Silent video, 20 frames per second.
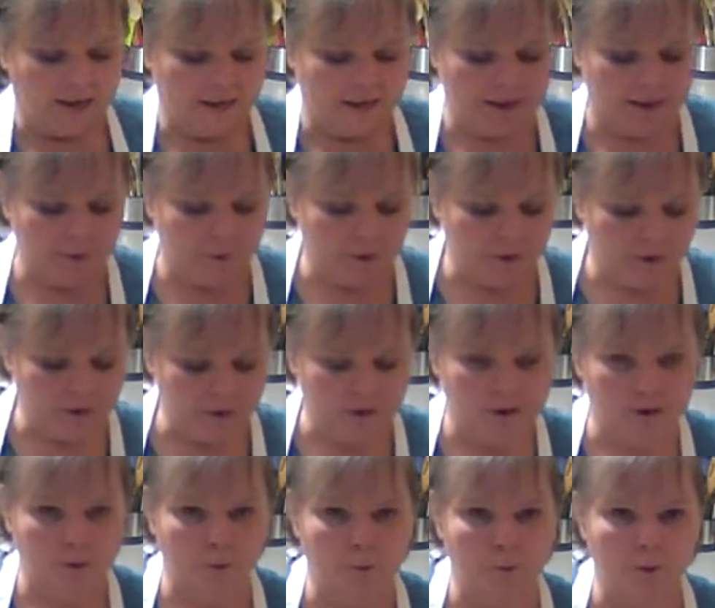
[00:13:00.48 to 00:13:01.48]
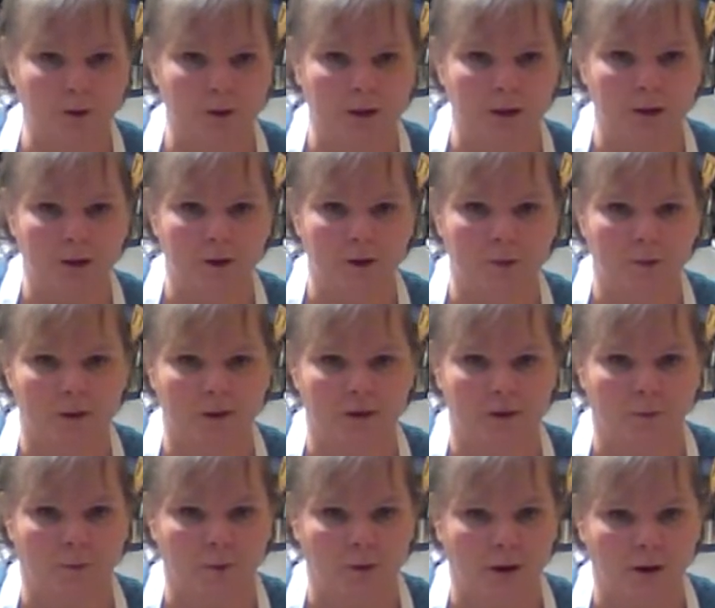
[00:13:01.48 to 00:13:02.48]
think it would have looked prettier with the
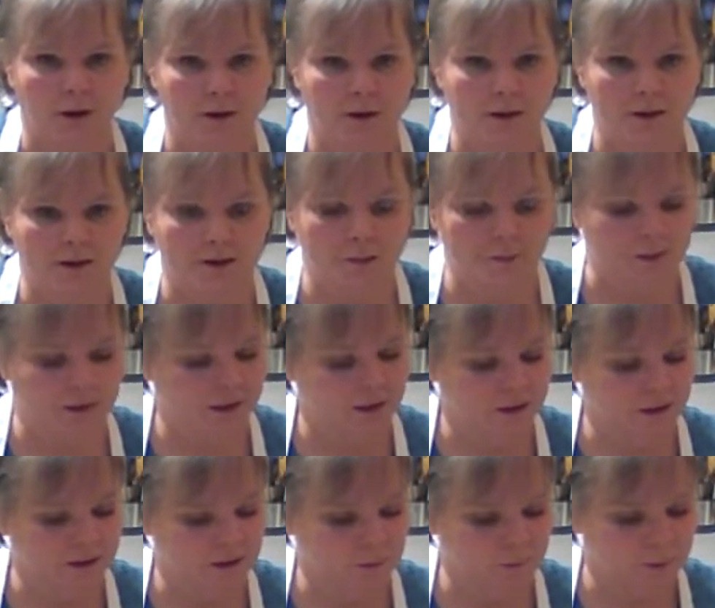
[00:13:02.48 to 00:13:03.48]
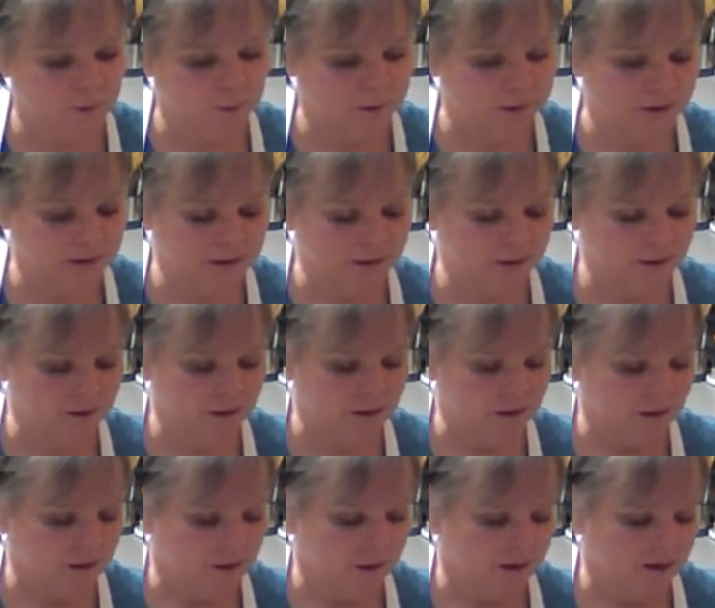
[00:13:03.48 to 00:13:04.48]
broccoli to make it some green.
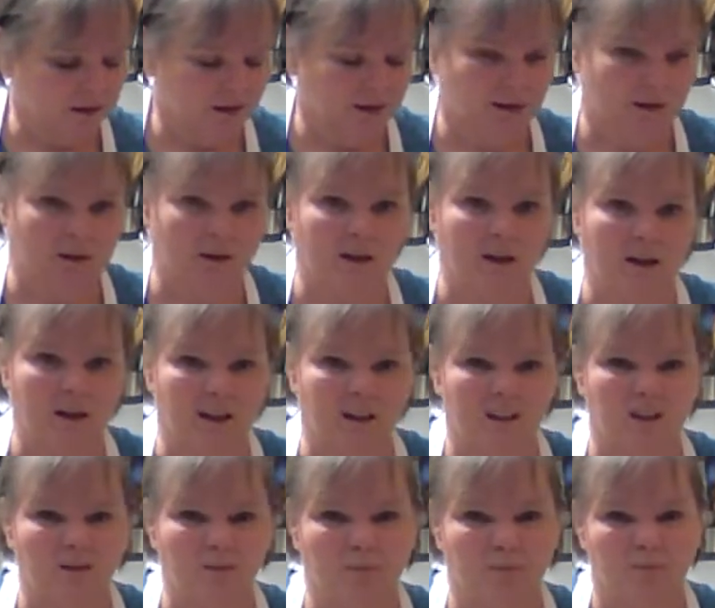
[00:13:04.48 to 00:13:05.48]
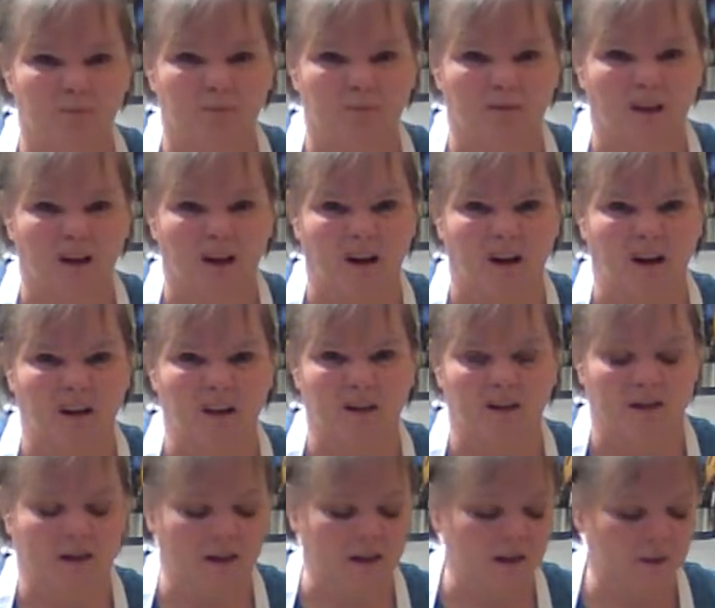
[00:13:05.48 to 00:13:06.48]
It's a little blah
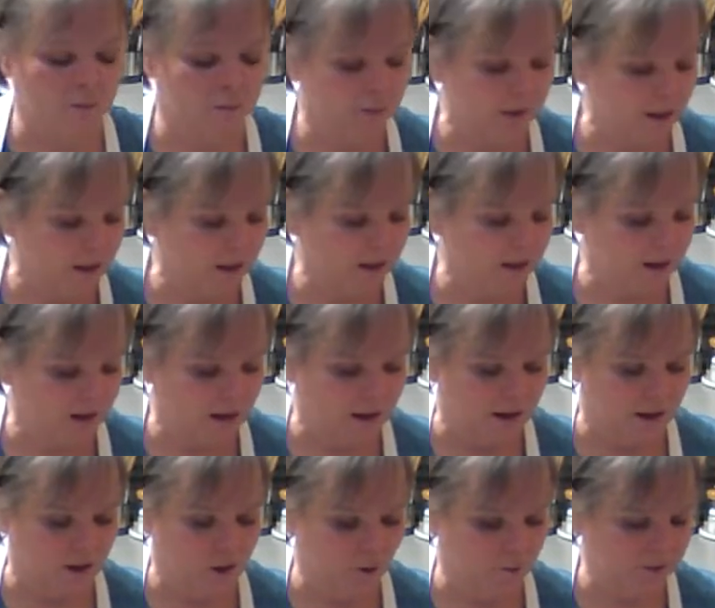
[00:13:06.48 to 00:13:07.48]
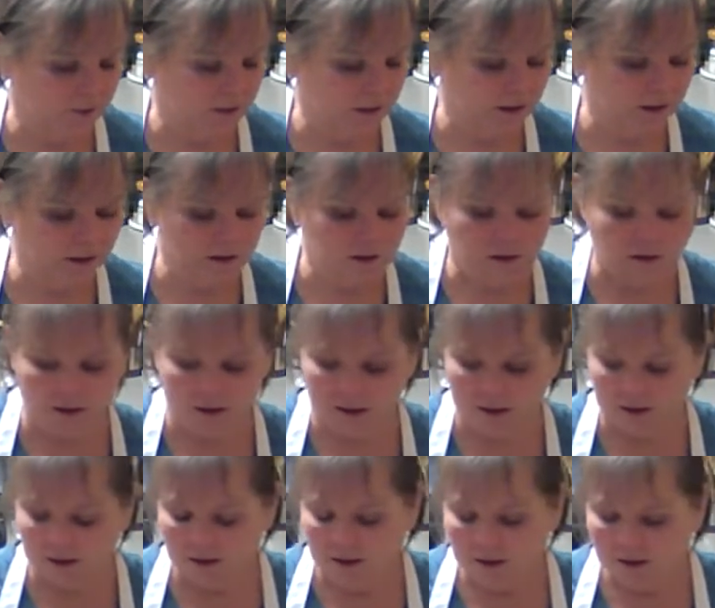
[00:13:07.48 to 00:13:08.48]
looking, but I hope it tastes great.
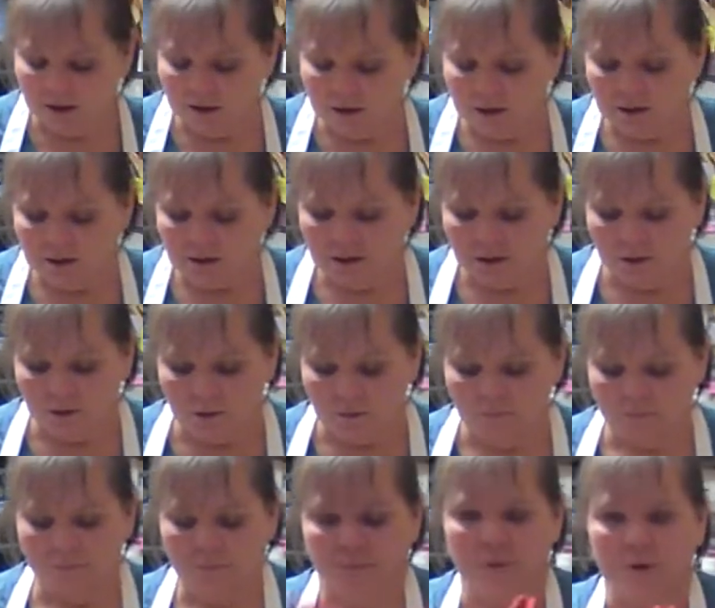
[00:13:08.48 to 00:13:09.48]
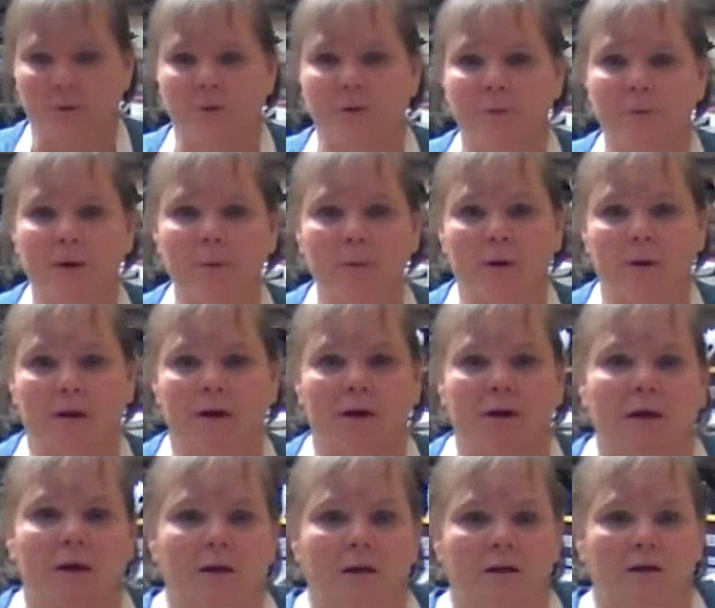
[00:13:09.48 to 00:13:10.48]
So remember
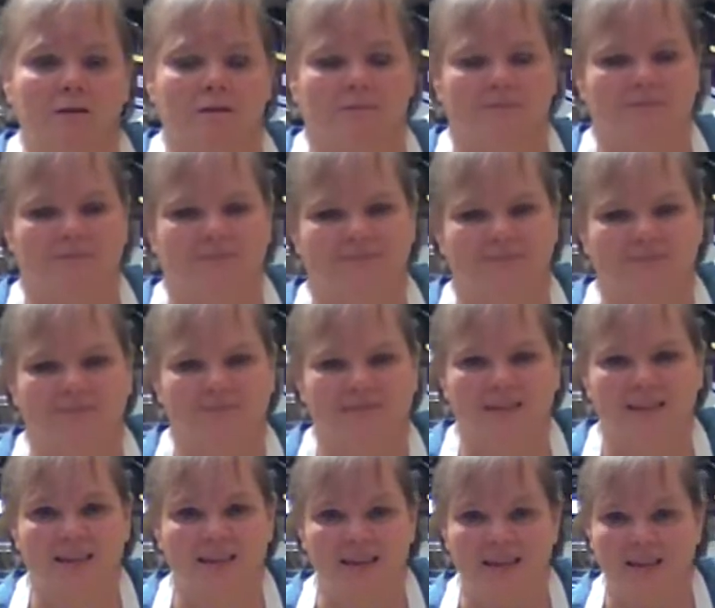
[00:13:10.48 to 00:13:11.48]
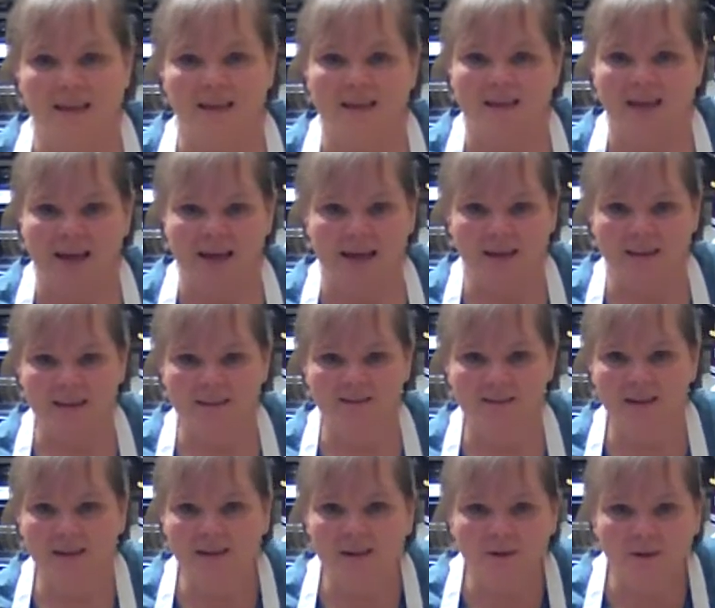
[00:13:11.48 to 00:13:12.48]
to like the
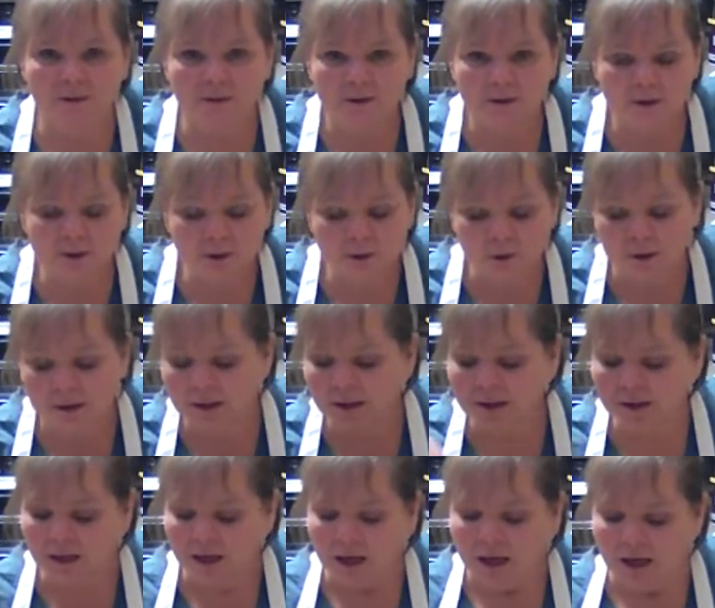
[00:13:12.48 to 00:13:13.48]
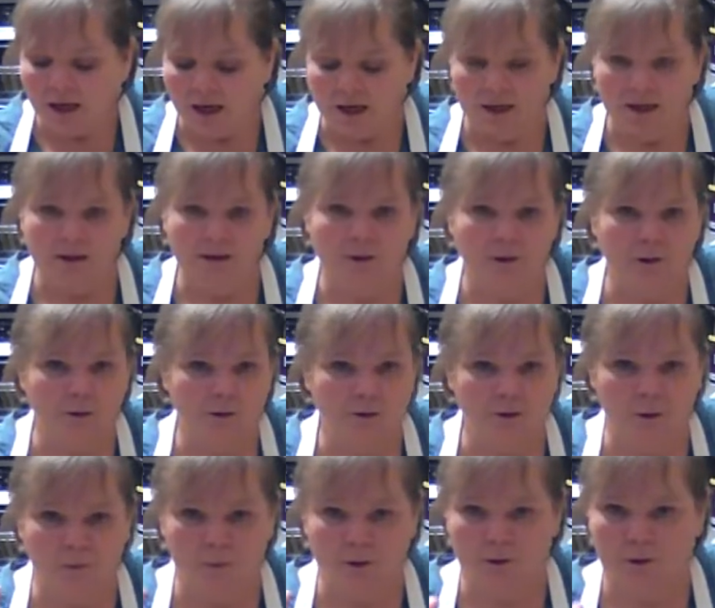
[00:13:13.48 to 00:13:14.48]
video if you enjoyed it, and to
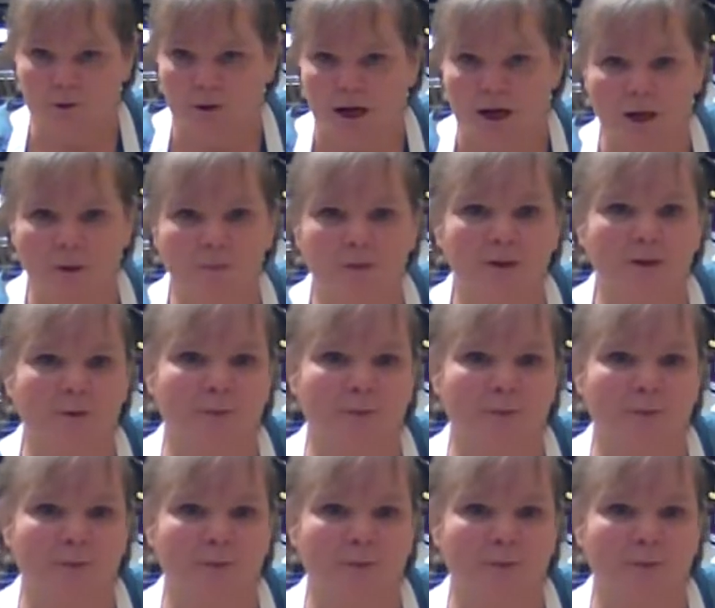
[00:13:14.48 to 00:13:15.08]
subscribe.